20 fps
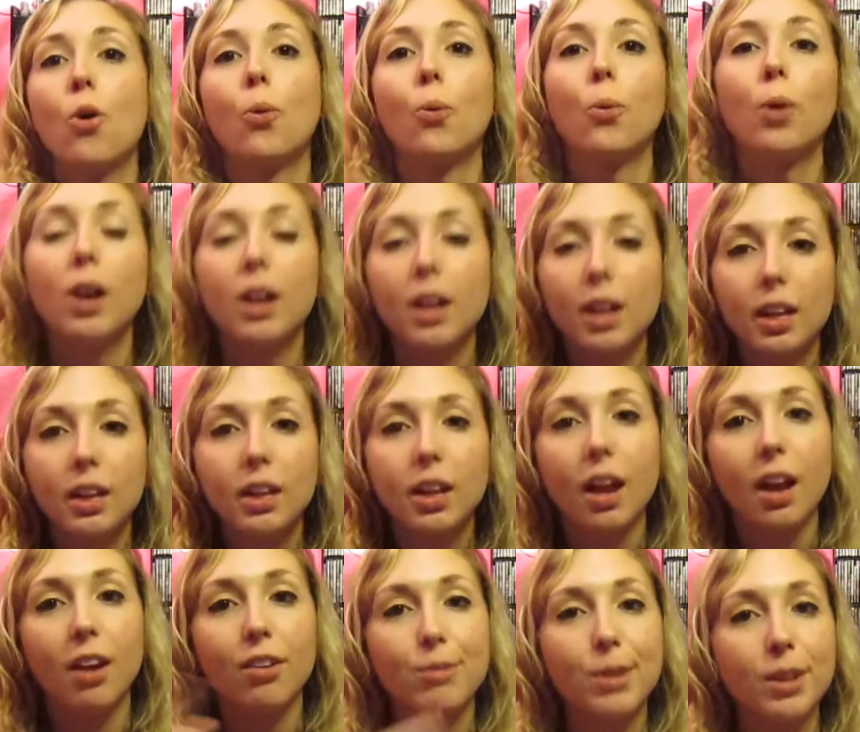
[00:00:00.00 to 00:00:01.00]
One,
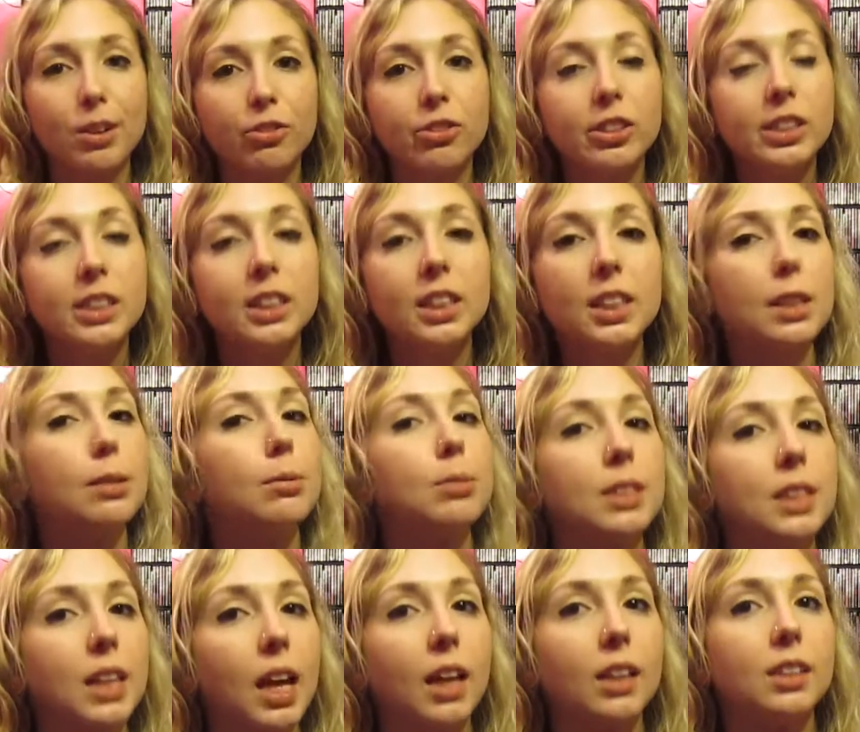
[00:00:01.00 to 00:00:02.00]
I've been recently
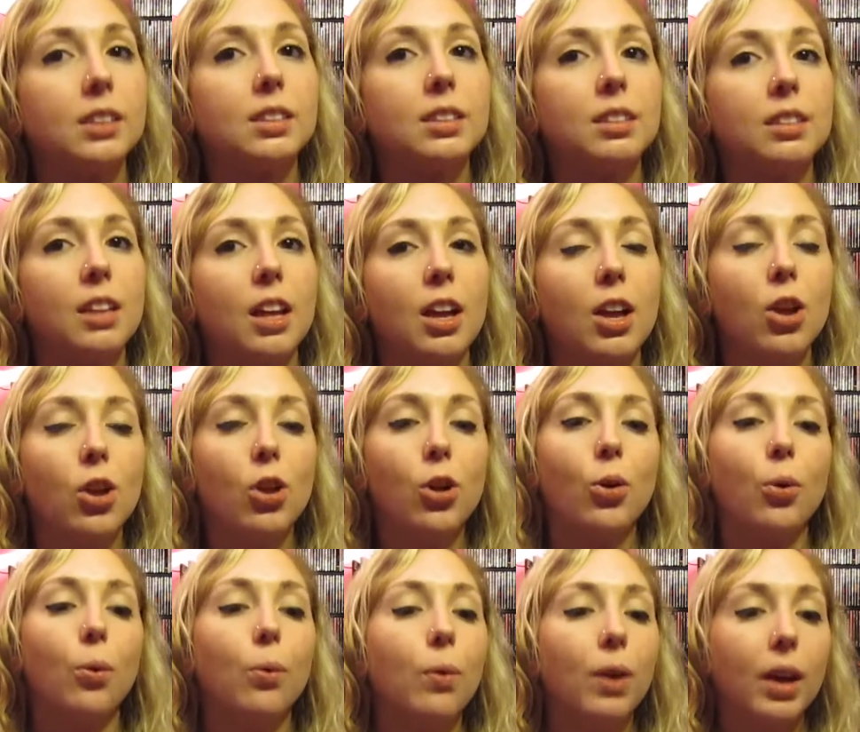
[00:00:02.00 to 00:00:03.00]
obsessed
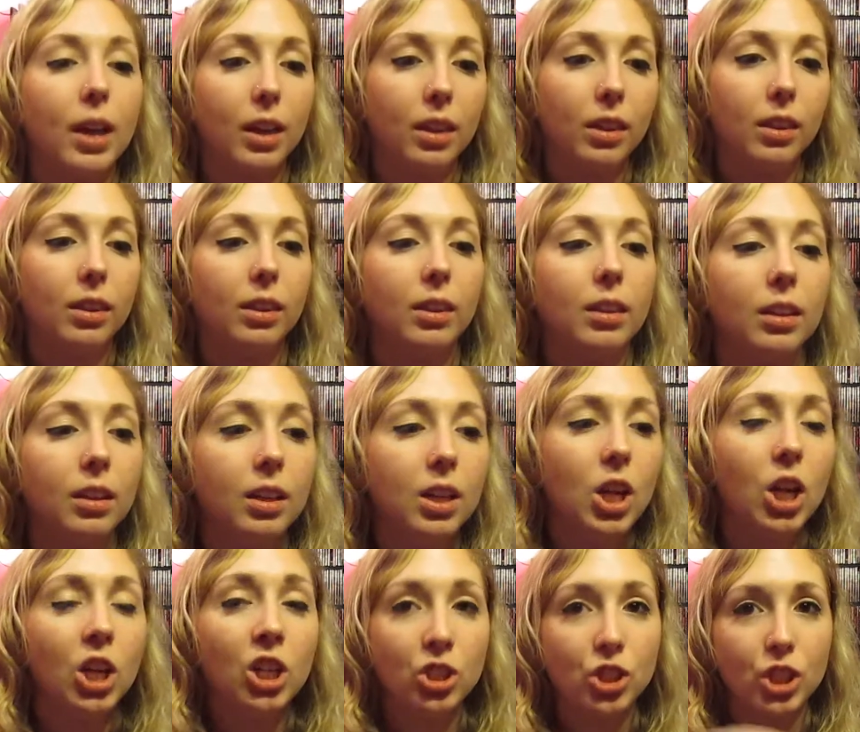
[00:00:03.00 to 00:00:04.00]
with
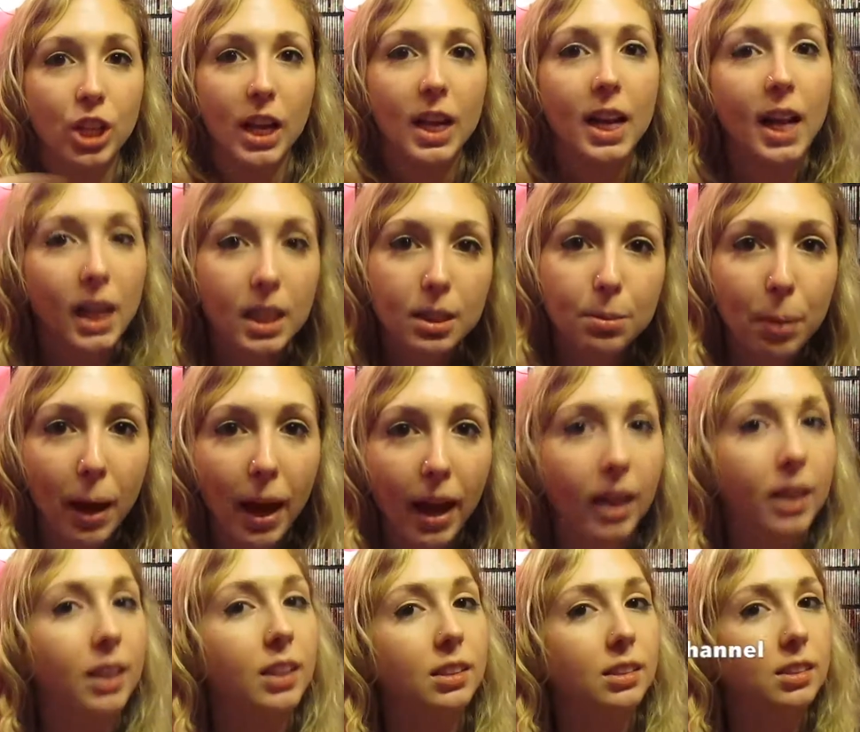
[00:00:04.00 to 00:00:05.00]
Gen X
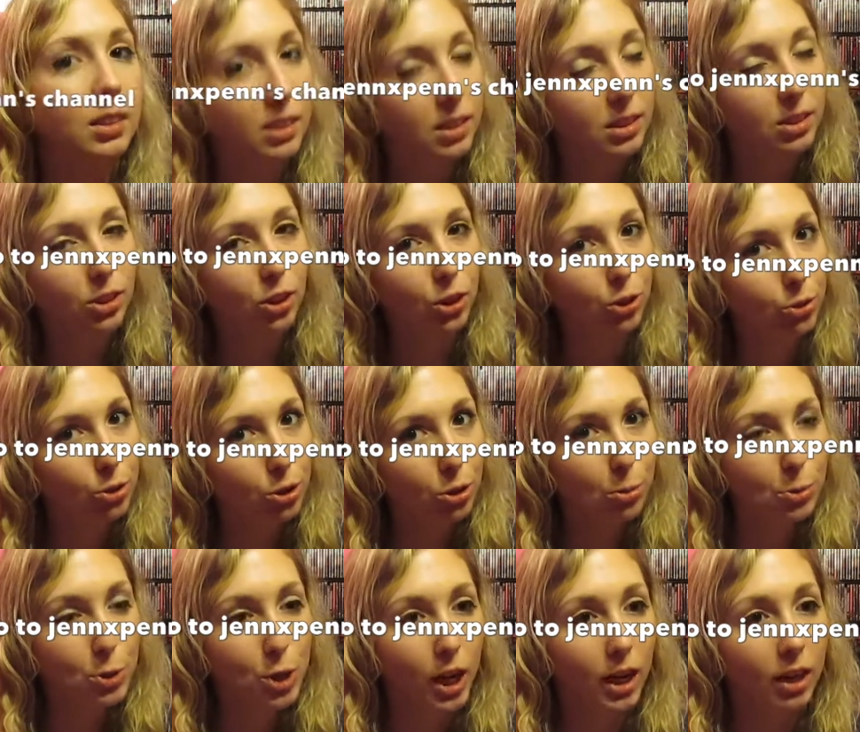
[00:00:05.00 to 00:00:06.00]
Pen's
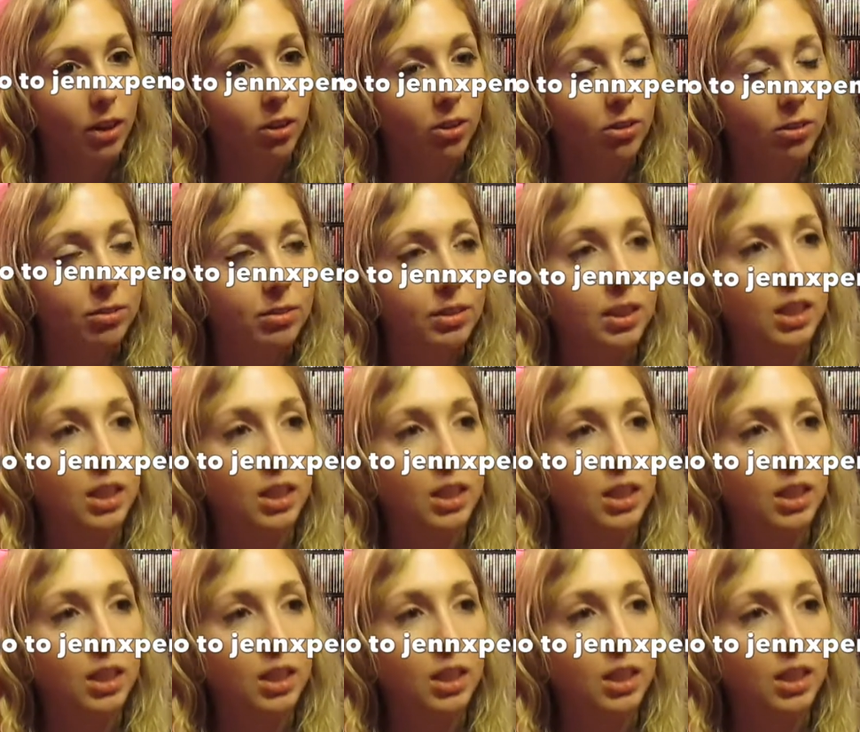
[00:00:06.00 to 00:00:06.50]
YouTube channel.